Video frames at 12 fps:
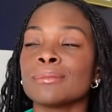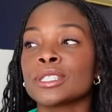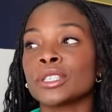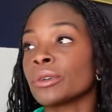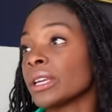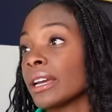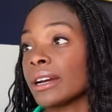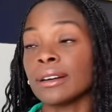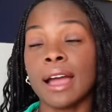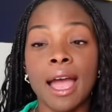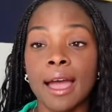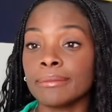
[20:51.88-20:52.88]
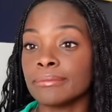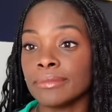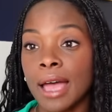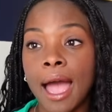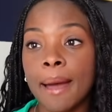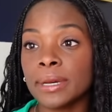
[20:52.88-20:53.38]
So yeah, I'm
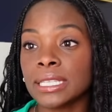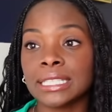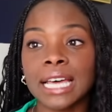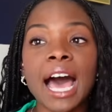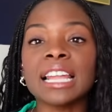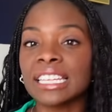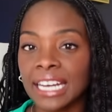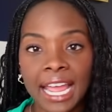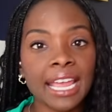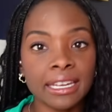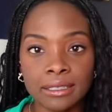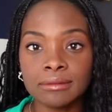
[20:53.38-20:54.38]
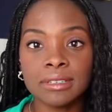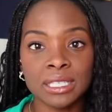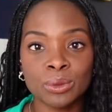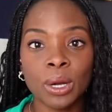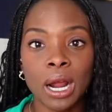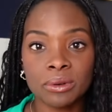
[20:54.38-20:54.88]
a solid 8
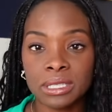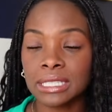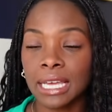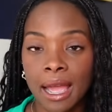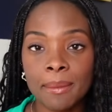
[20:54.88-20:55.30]
is what I would say.